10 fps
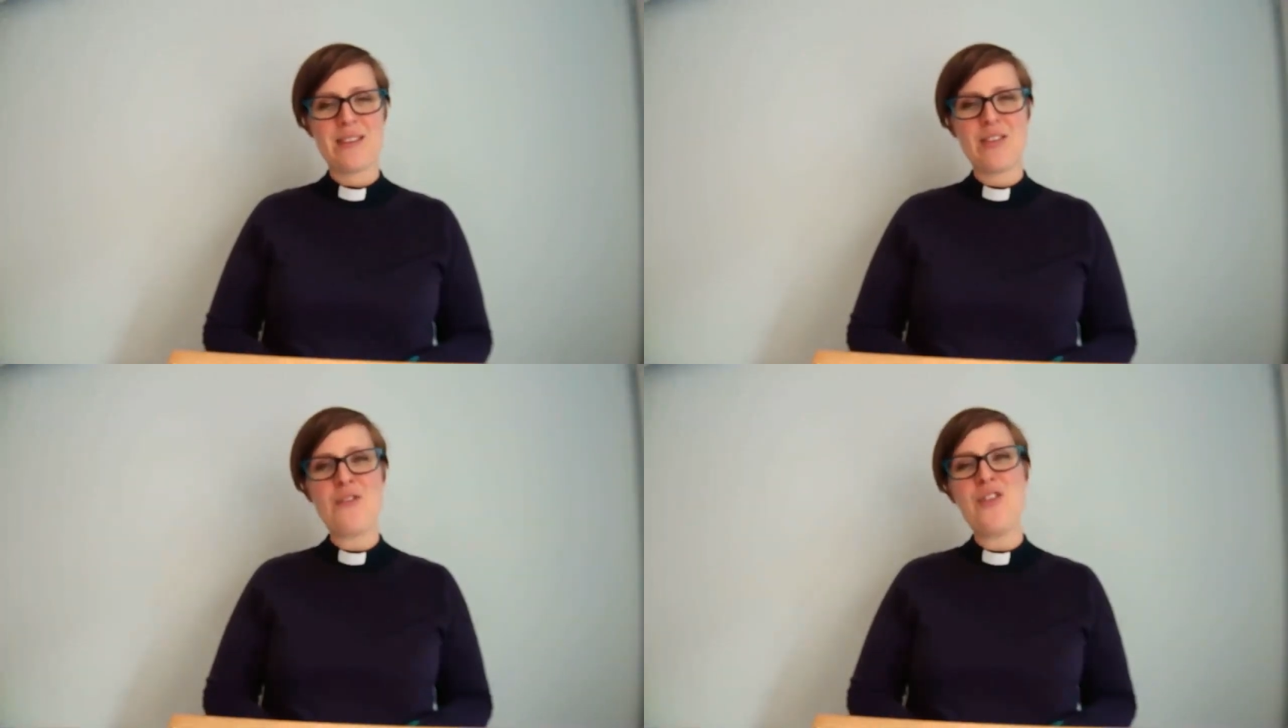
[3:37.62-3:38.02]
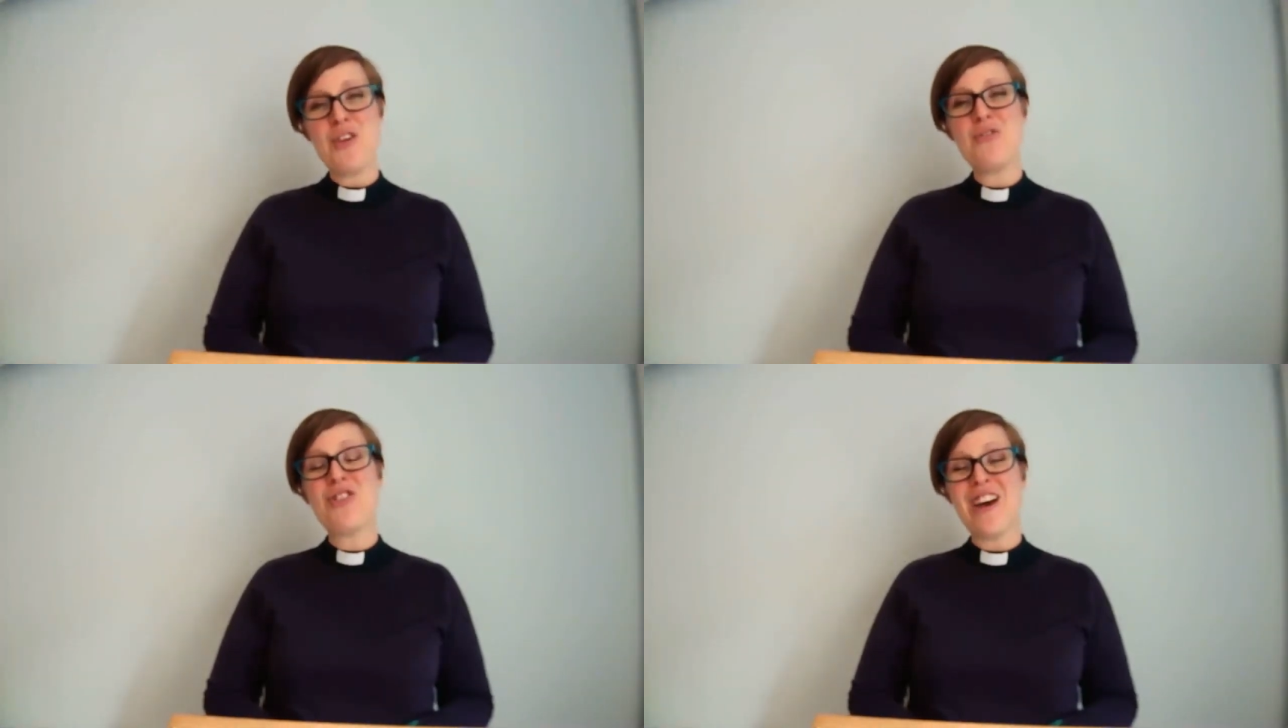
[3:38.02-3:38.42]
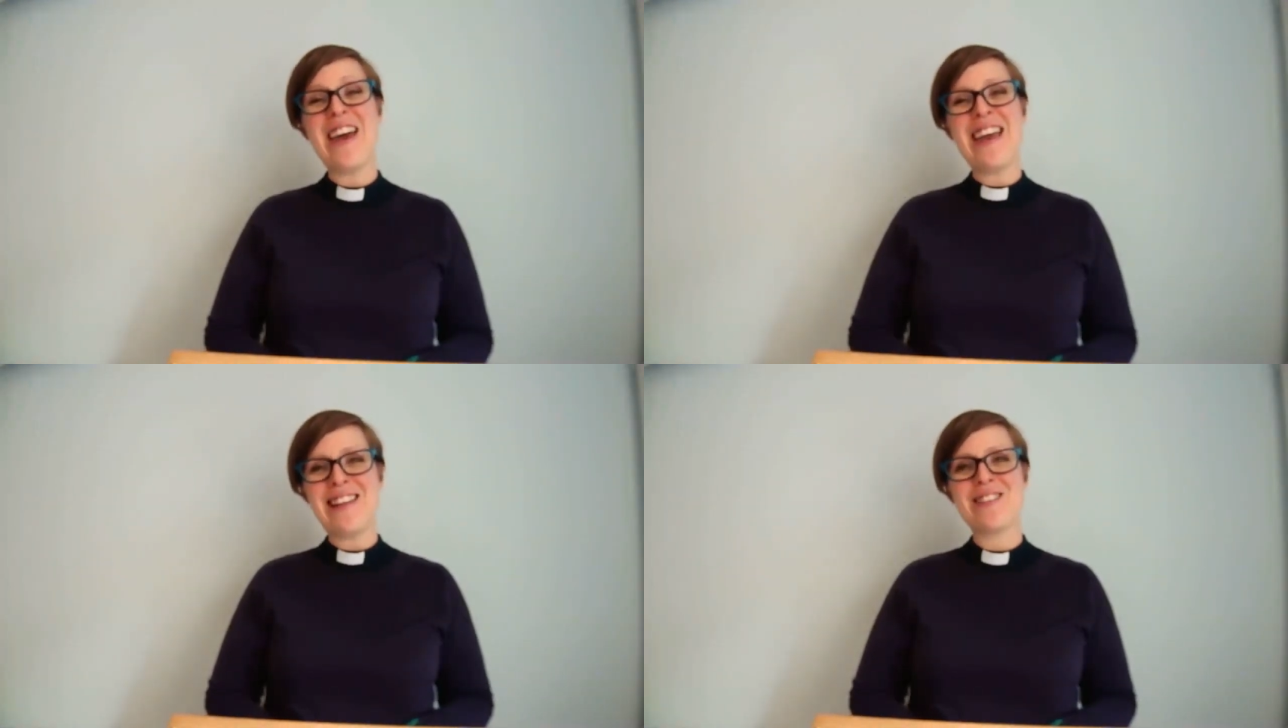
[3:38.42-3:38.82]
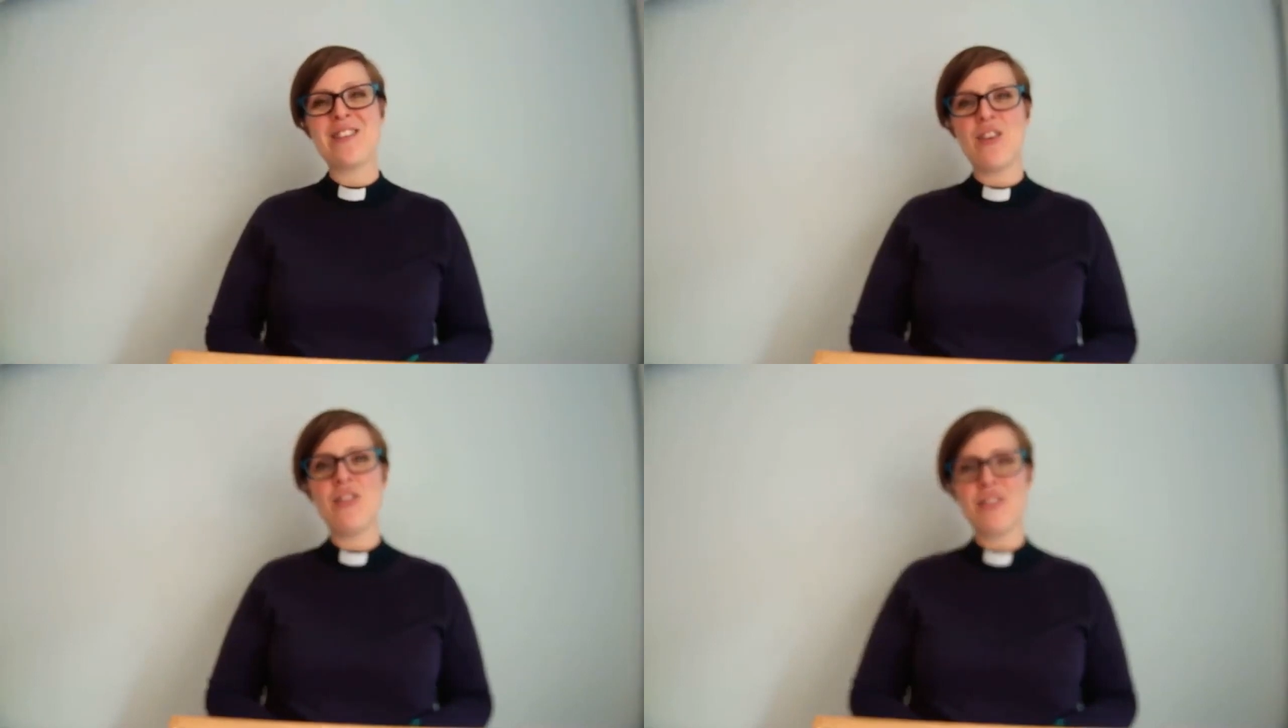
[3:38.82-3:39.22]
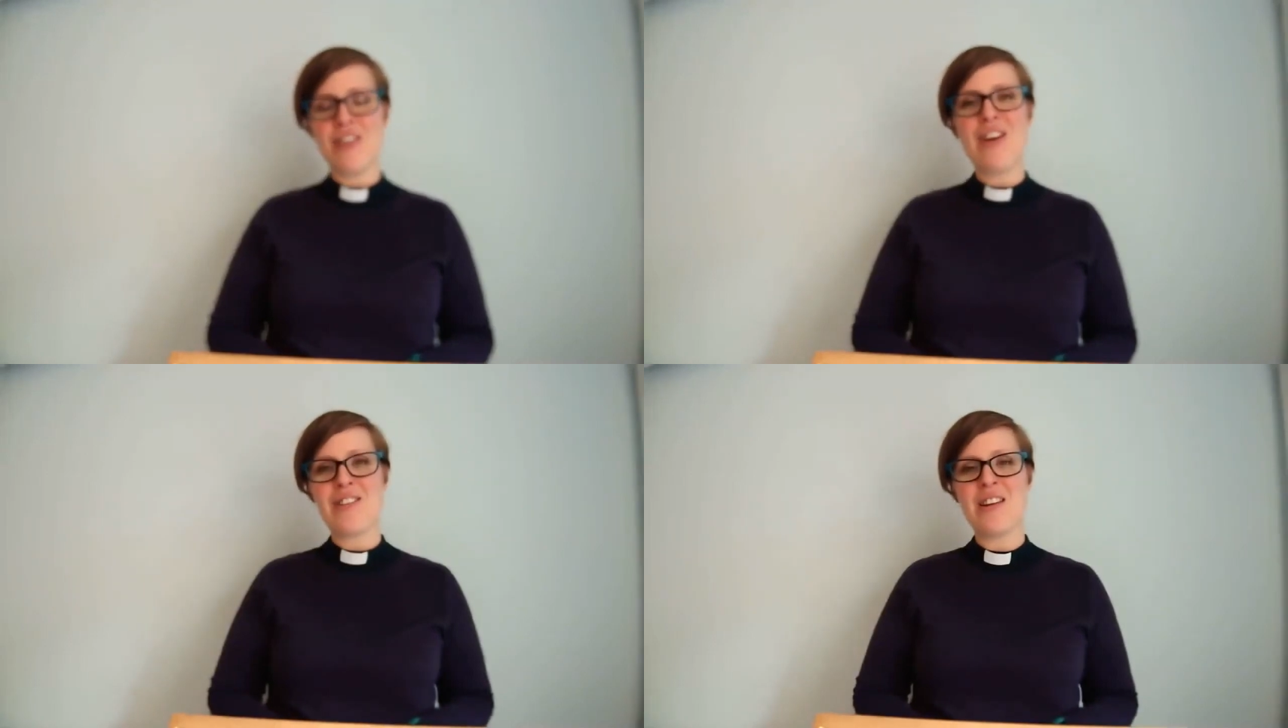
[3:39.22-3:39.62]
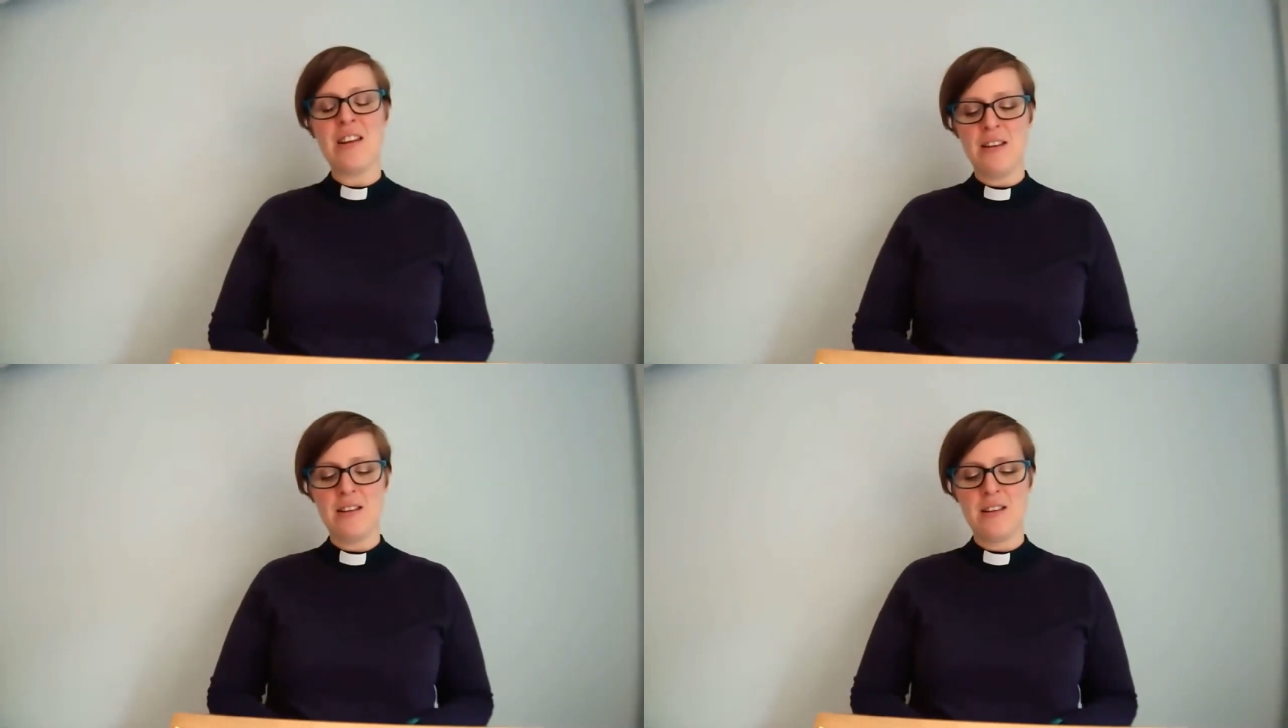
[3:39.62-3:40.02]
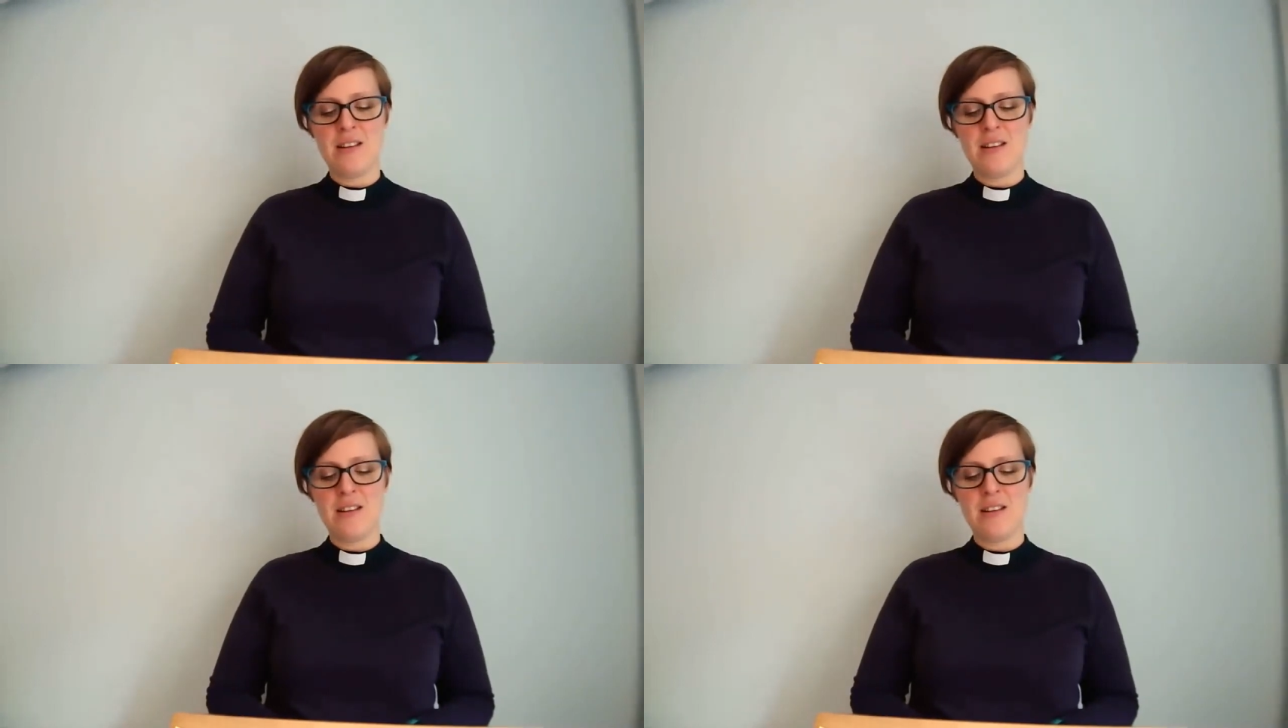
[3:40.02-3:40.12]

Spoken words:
The future is uncertain,